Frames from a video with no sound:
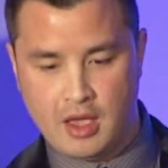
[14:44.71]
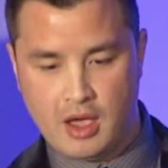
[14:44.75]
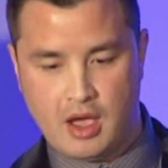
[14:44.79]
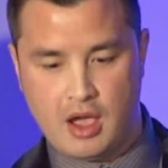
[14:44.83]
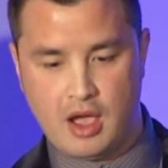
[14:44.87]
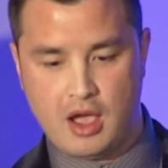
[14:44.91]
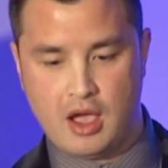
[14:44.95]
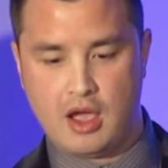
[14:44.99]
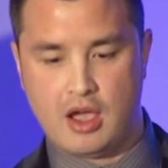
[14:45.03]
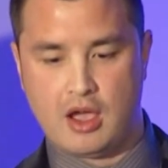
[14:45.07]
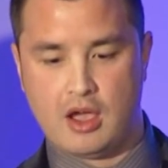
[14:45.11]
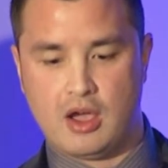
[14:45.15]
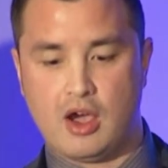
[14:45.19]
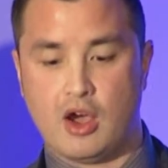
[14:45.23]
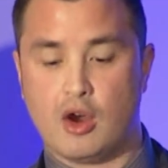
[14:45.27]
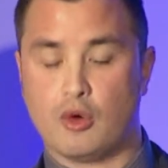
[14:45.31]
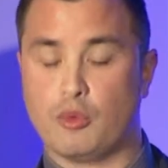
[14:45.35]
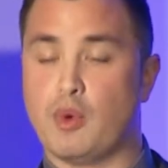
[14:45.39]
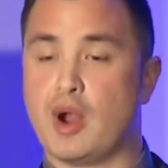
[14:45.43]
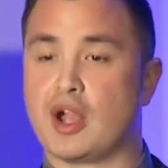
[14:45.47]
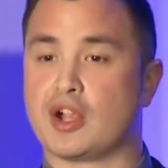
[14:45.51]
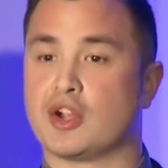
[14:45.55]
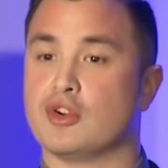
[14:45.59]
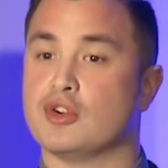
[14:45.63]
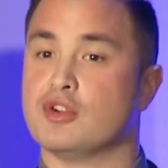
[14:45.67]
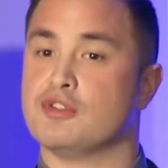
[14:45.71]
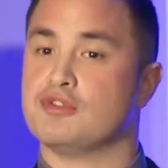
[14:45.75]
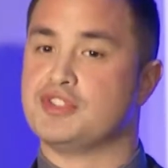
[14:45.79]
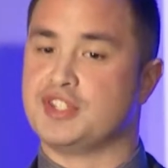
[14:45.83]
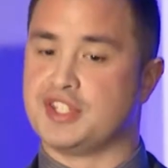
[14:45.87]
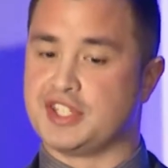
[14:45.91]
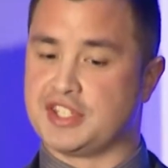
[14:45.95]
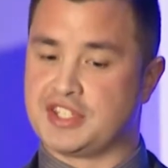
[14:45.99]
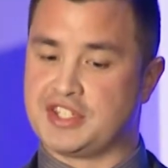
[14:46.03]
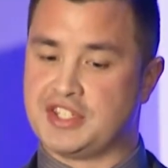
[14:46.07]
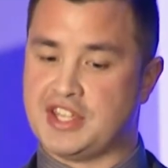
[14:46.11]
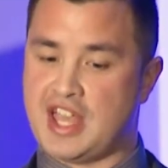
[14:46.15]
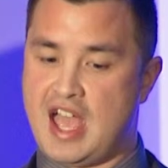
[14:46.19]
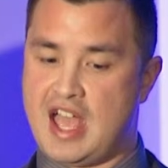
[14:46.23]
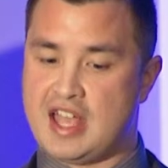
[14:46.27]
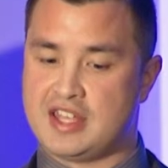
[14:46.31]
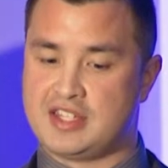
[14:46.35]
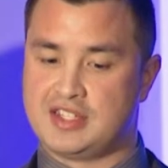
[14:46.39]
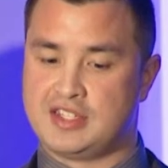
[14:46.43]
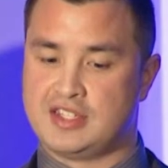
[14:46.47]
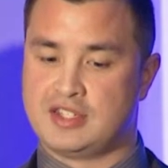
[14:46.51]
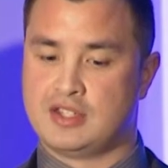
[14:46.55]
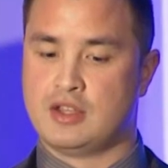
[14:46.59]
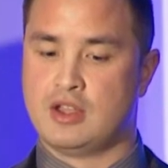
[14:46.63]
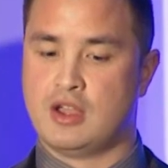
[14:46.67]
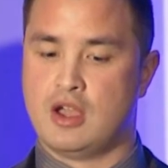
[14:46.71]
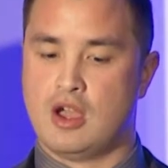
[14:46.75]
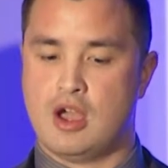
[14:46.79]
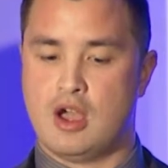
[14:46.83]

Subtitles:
A record of success,